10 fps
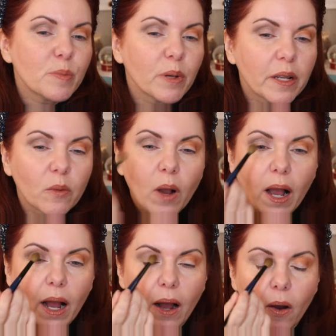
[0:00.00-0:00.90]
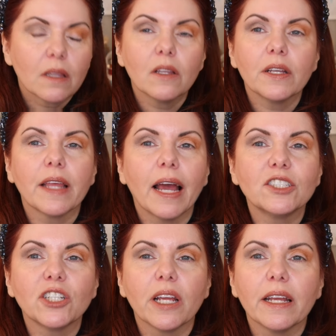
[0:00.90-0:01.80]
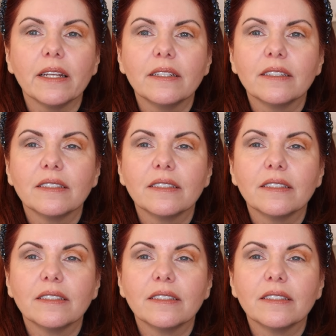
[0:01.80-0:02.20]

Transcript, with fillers: but wow, look at that shade.